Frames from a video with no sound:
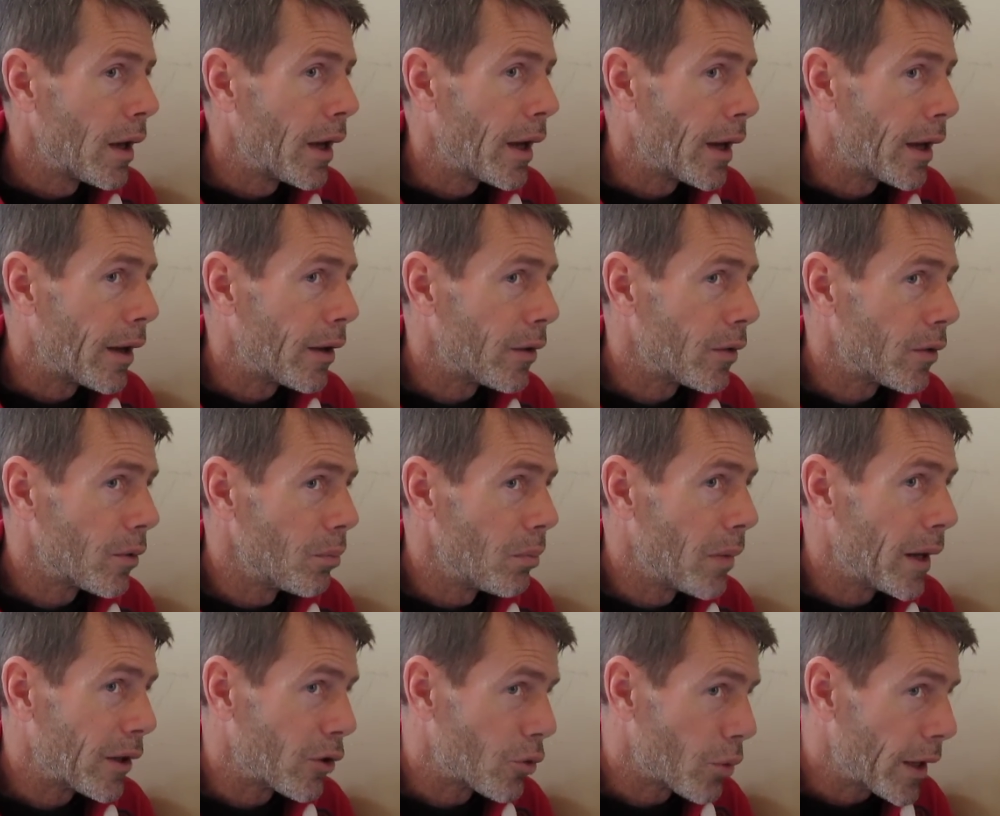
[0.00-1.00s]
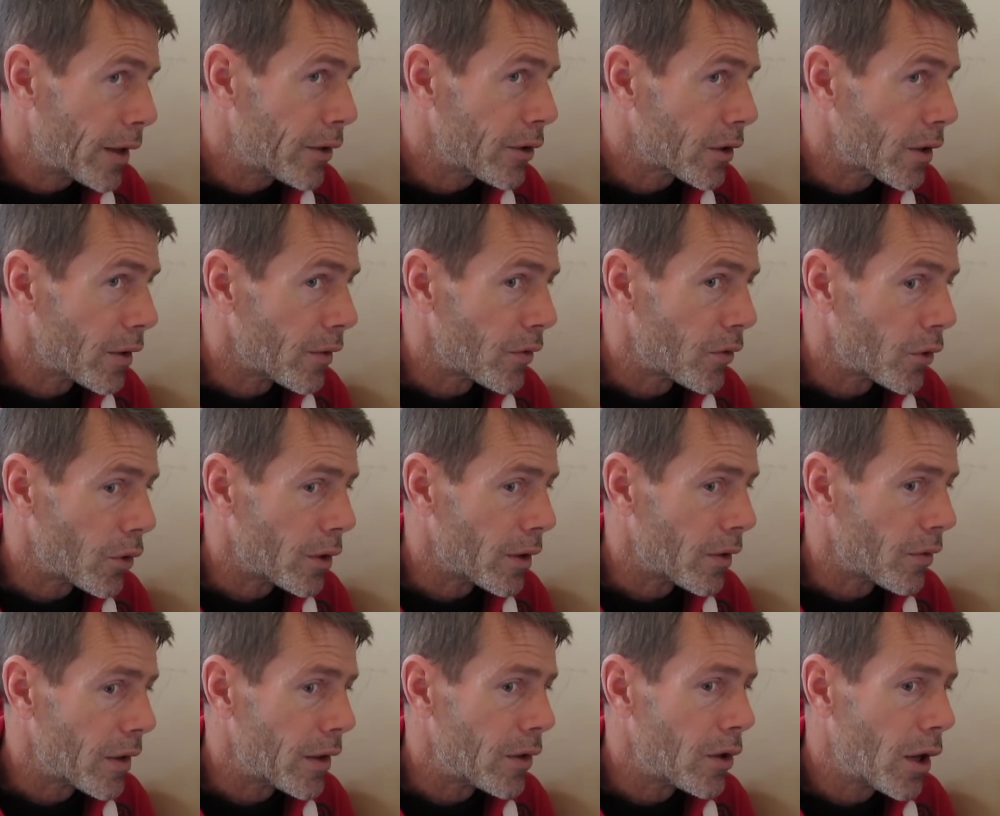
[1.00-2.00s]
and my greater concern
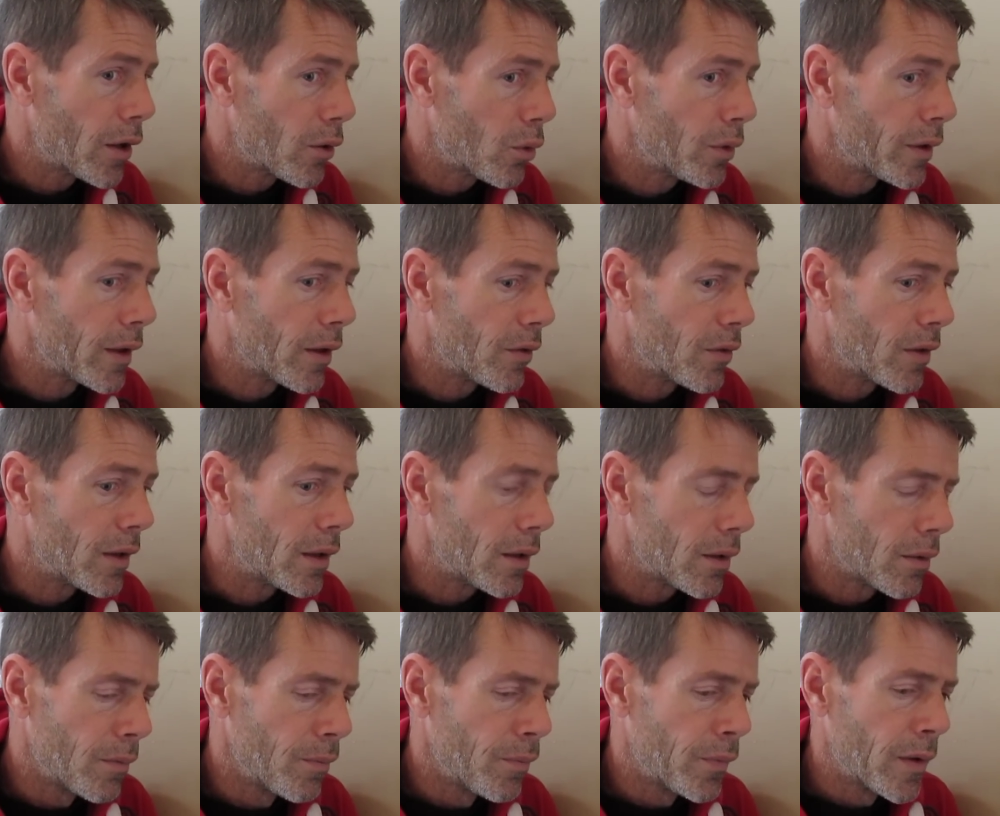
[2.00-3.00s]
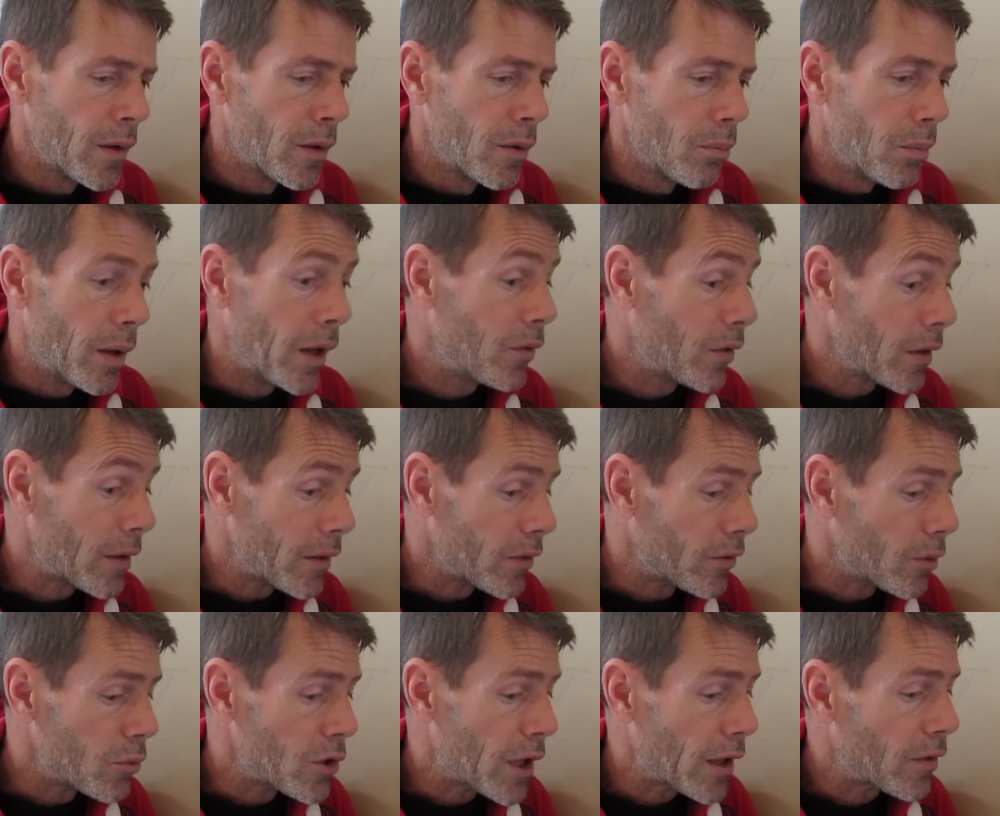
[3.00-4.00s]
is that not only is he basically
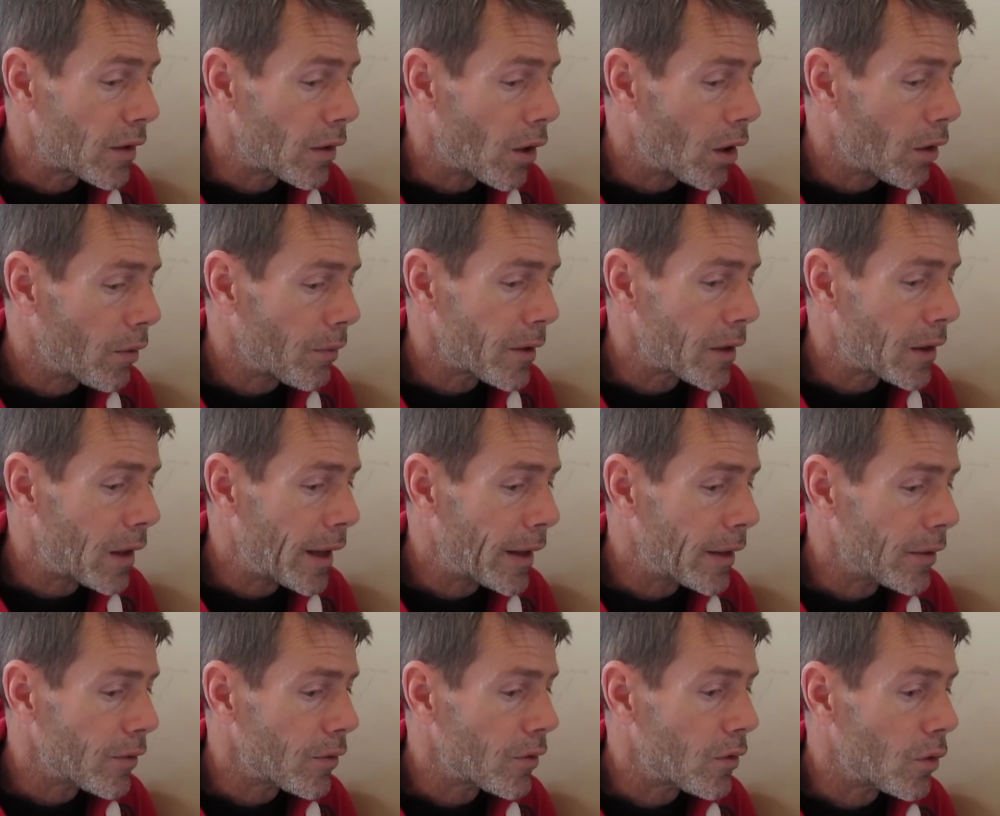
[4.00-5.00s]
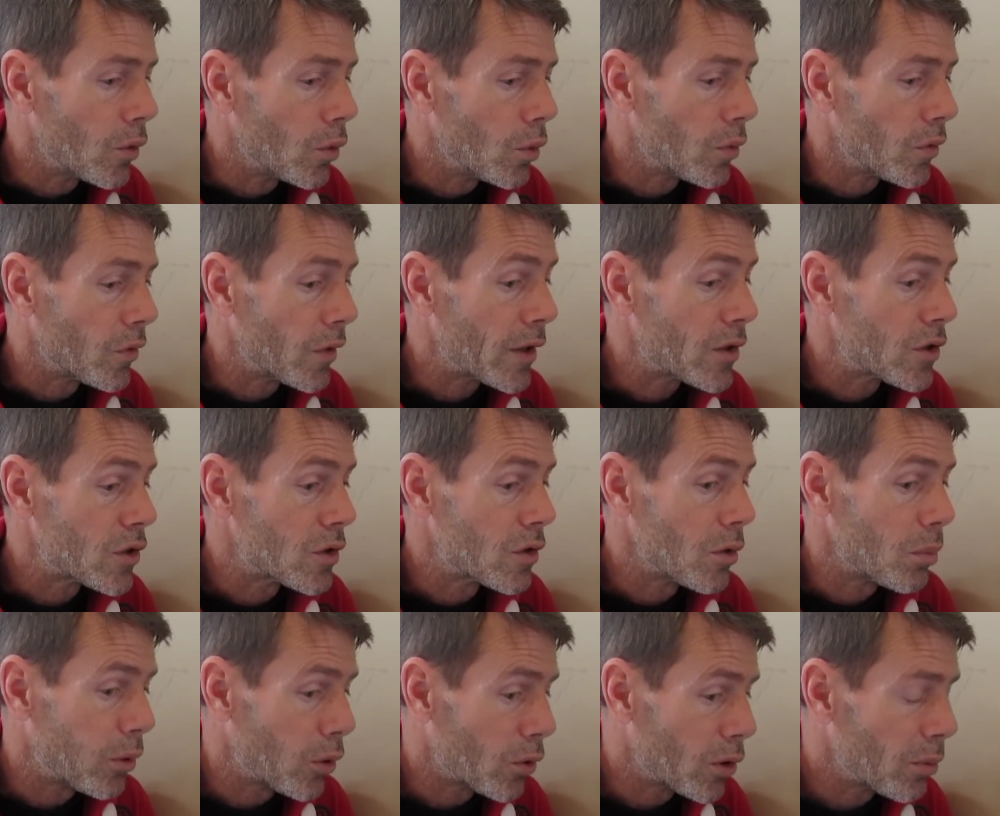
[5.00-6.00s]
subjecting all of the clients to such
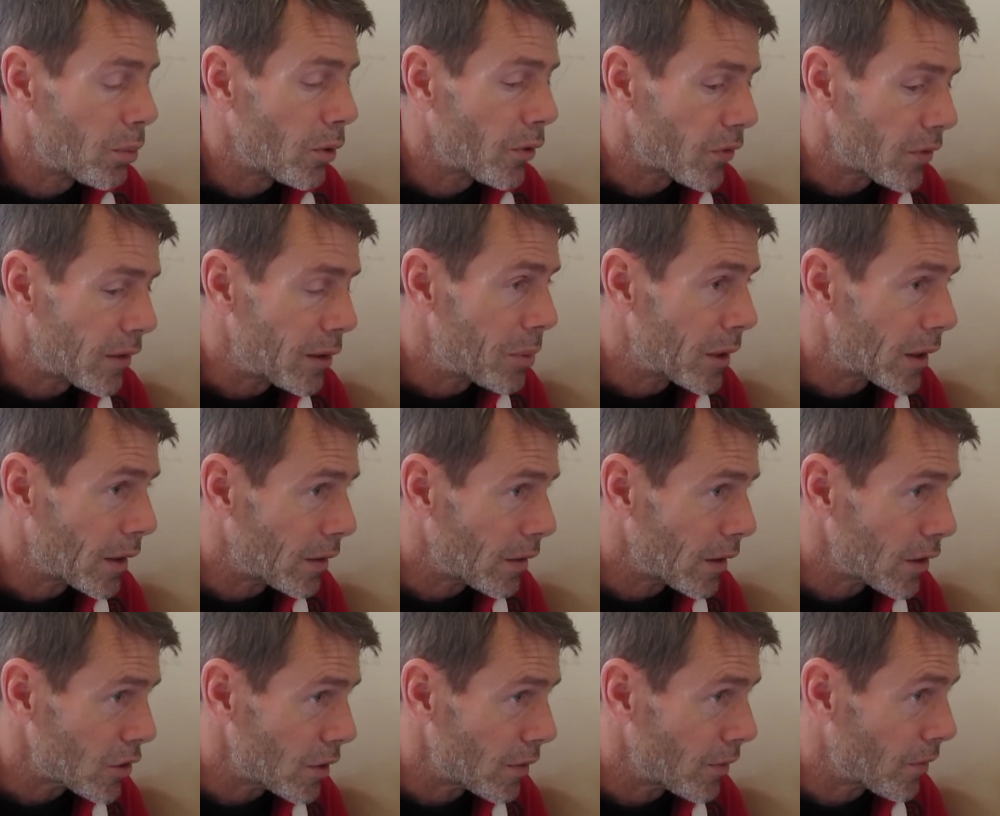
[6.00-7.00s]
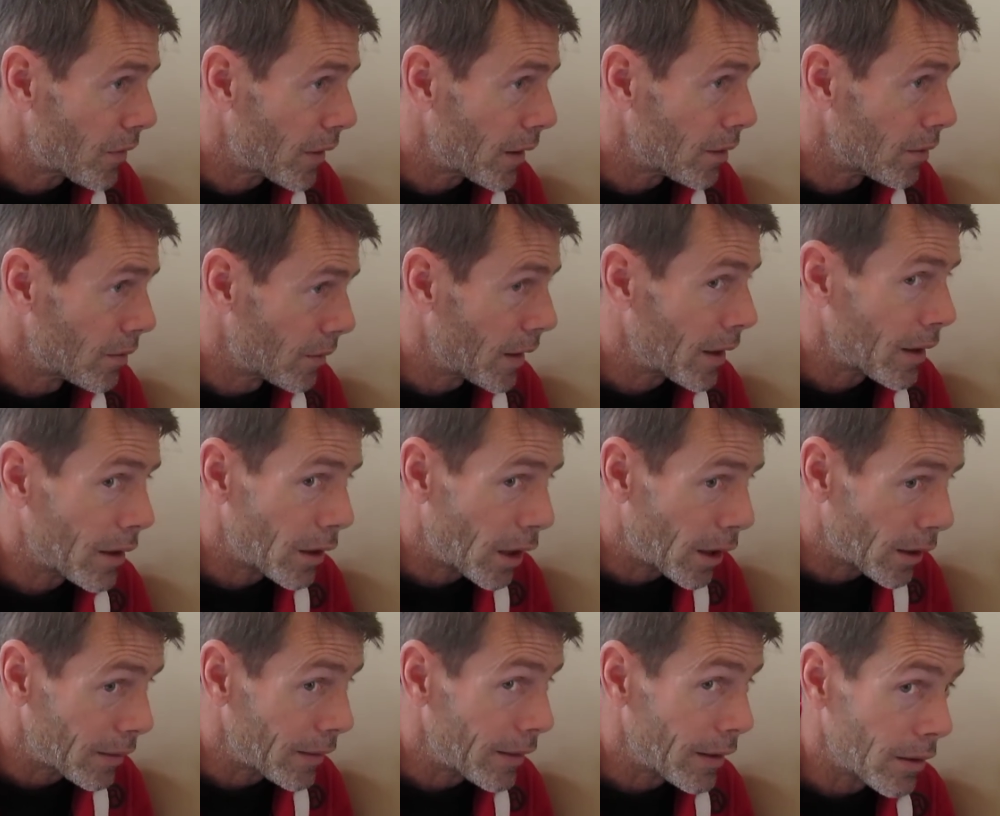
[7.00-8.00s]
deplorable sleeping conditions that they can
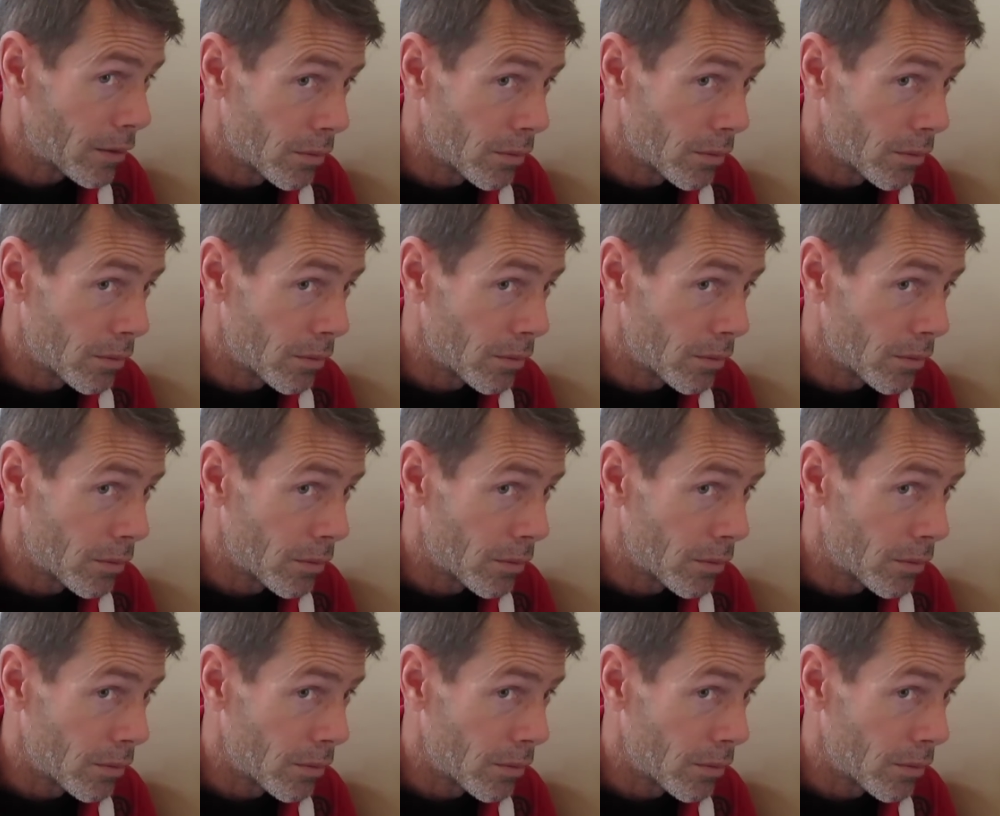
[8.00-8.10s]
hardly